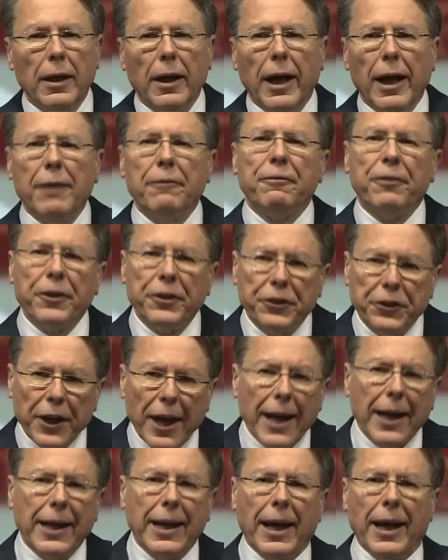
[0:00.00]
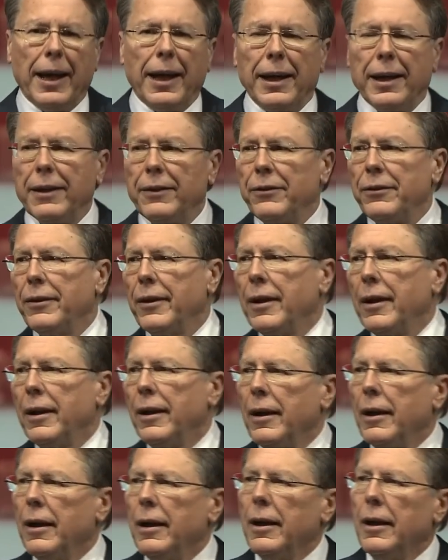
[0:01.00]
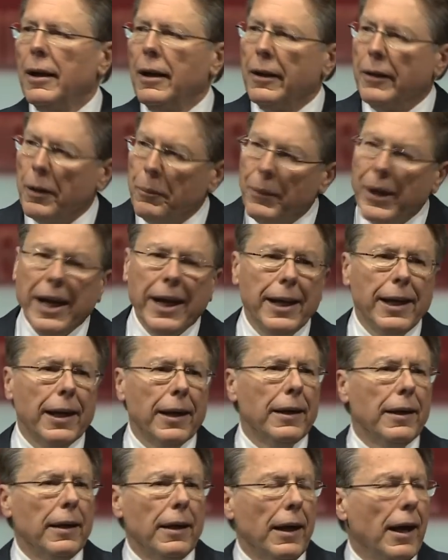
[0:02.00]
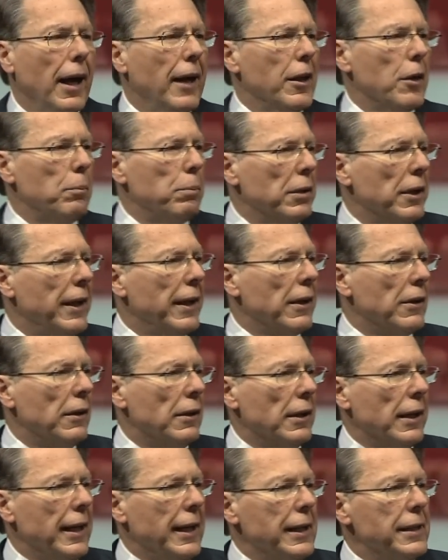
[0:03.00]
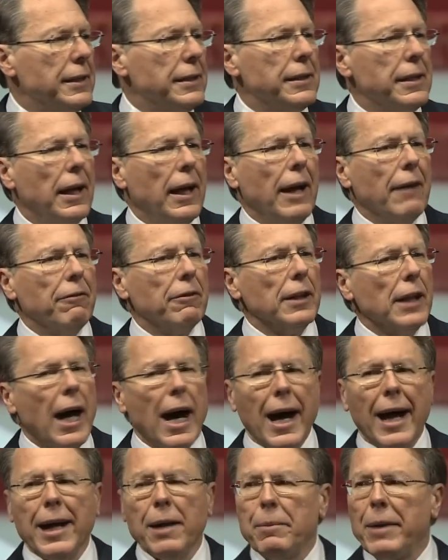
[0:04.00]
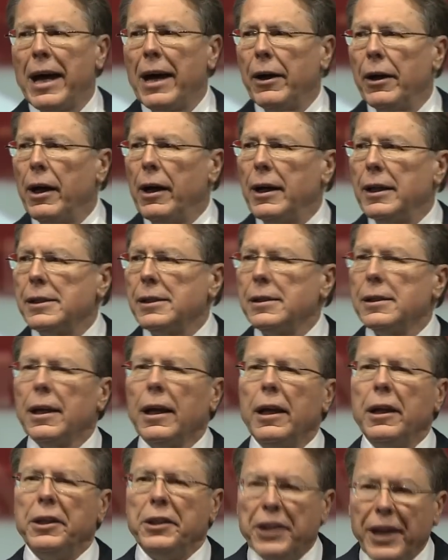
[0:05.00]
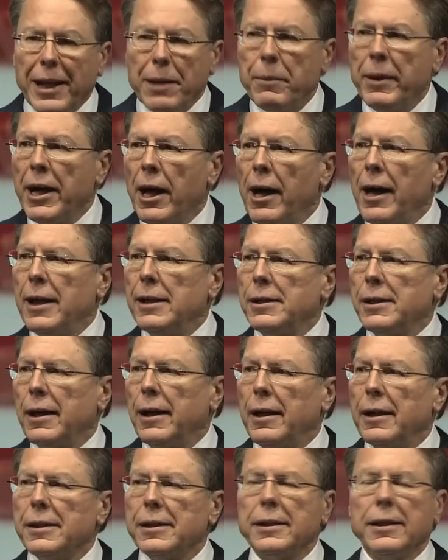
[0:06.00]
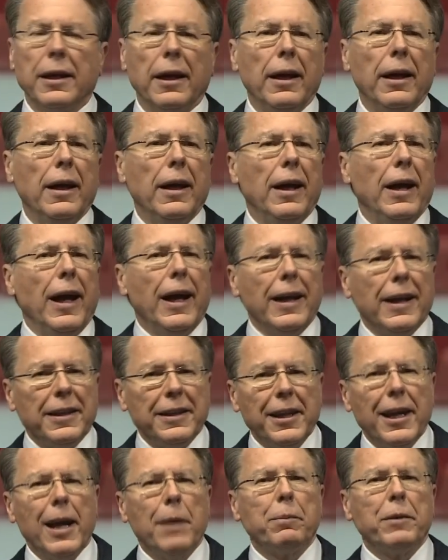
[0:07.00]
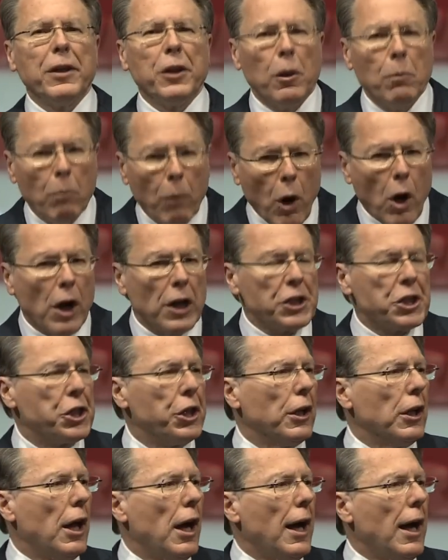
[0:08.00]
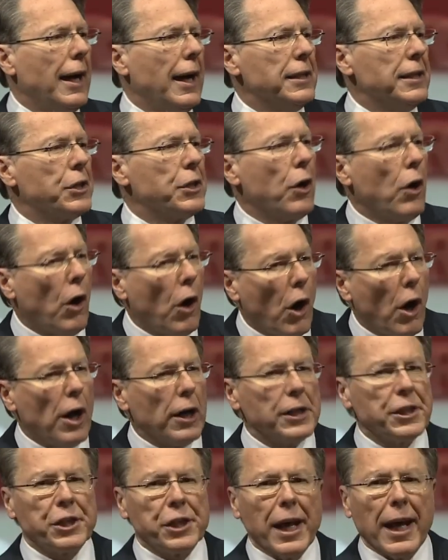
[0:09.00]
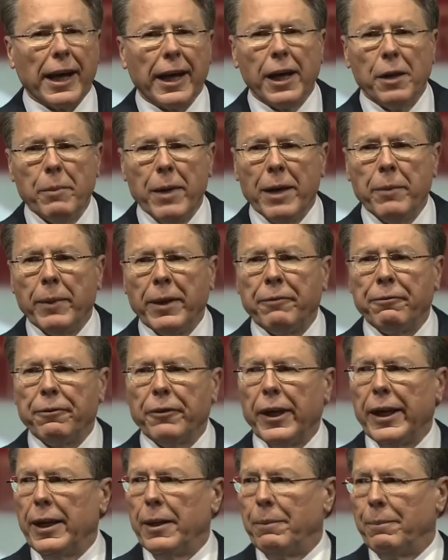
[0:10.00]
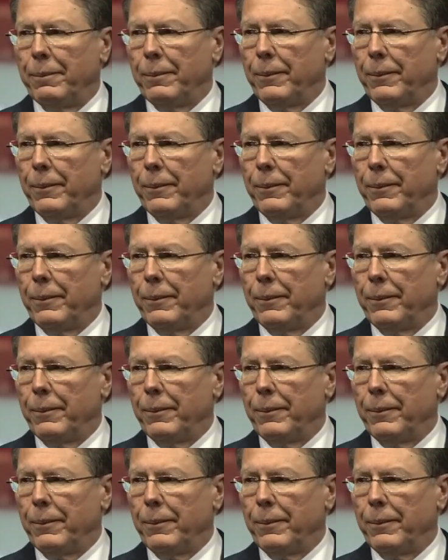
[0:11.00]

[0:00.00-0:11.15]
And for decades, the media and the political elites have lied about us, demonized us, and attempted to marginalize our Second Amendment freedom.